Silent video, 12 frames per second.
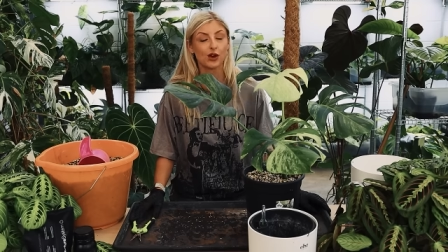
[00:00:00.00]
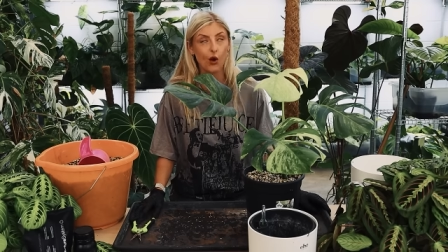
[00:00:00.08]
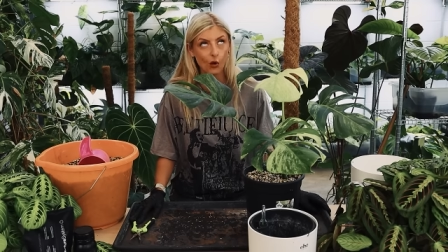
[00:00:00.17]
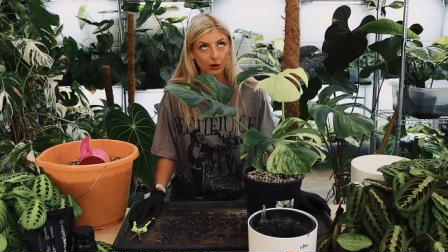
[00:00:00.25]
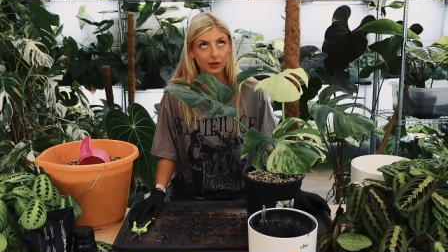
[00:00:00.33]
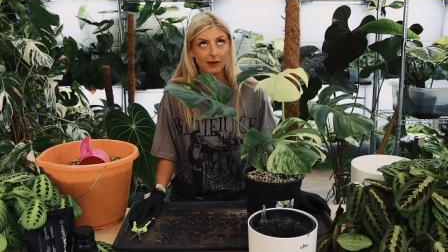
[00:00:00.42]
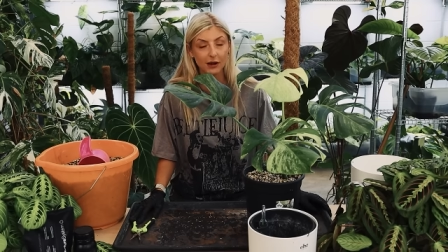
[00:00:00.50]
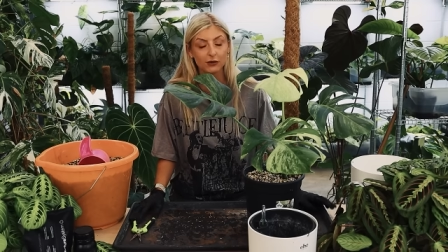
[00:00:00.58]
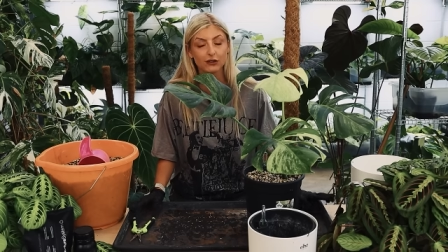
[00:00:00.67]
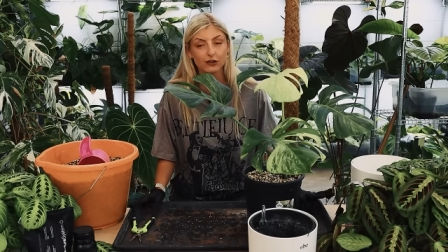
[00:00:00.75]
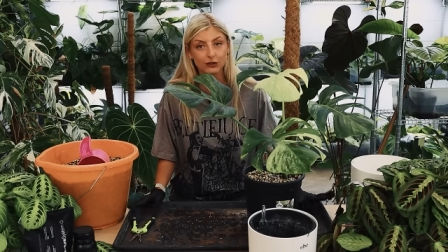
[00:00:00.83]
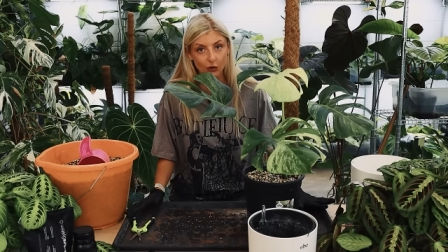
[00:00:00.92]
called them
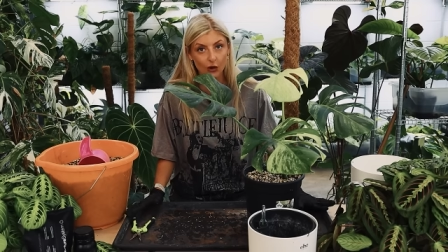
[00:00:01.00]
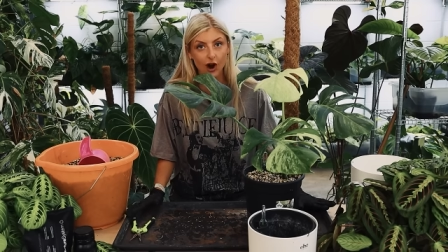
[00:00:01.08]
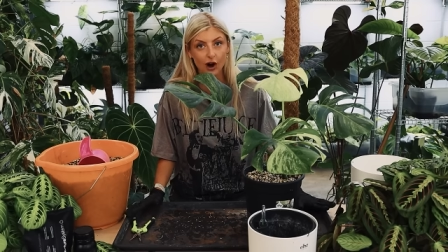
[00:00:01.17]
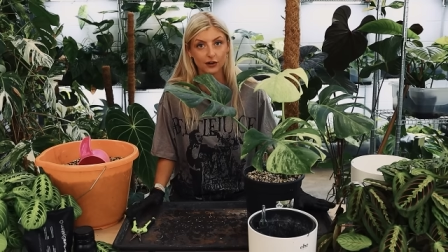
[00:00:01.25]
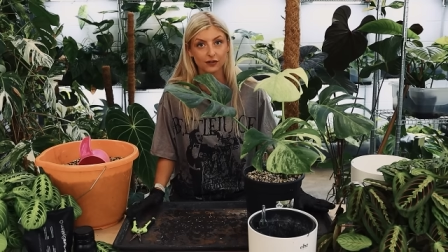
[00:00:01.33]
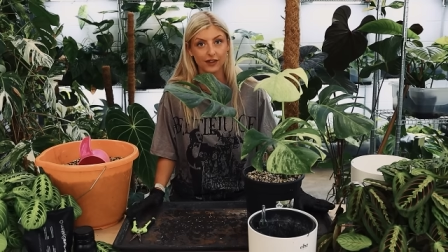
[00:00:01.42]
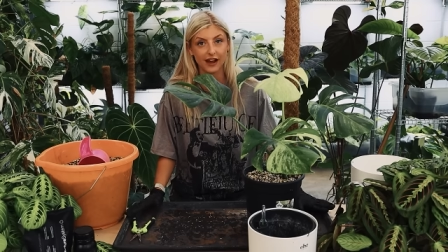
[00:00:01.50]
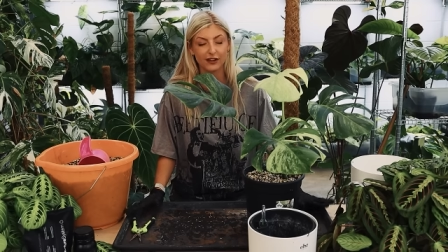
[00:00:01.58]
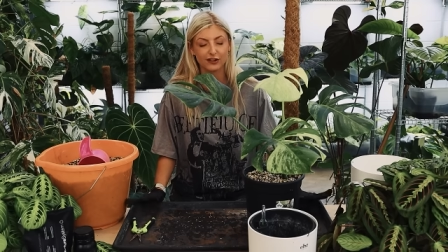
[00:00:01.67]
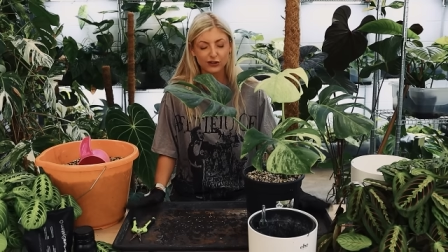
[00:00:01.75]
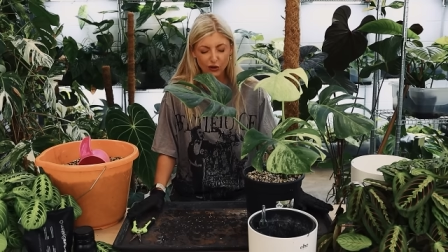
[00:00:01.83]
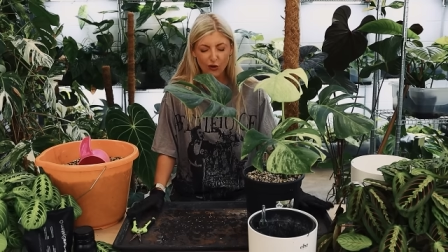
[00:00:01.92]
out so hard for
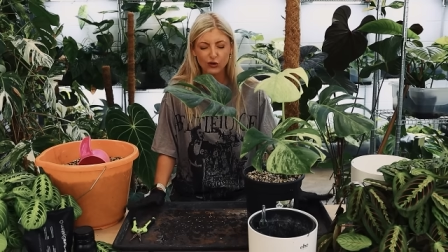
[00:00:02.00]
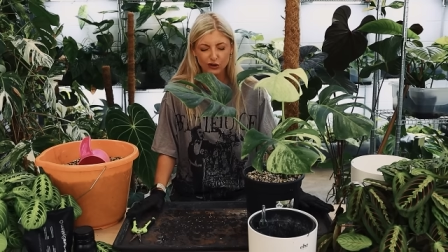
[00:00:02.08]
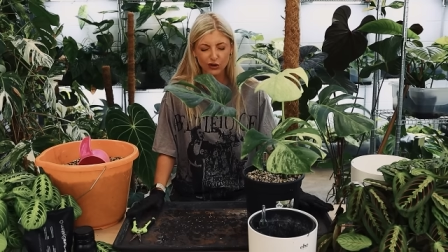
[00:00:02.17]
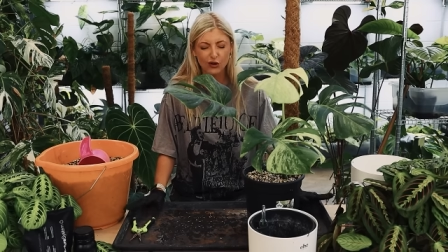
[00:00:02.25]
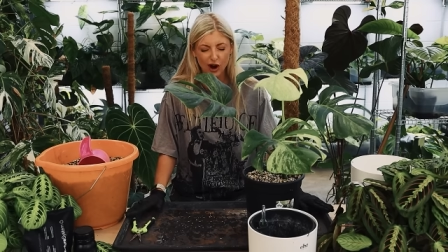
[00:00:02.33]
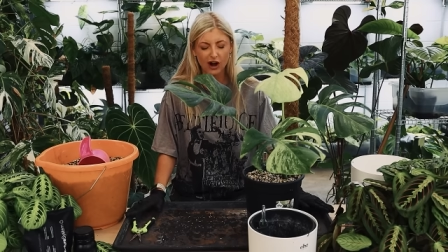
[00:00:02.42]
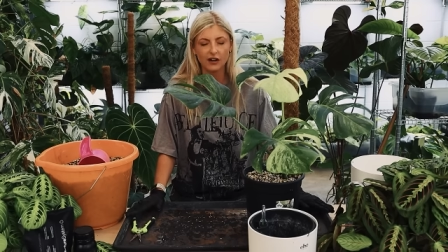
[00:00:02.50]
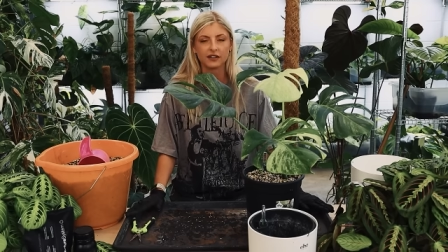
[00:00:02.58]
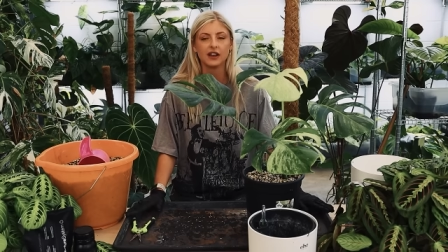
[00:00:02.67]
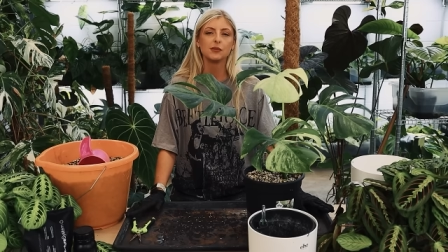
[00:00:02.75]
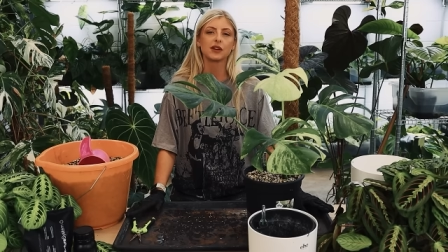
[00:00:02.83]
that, so, so hard.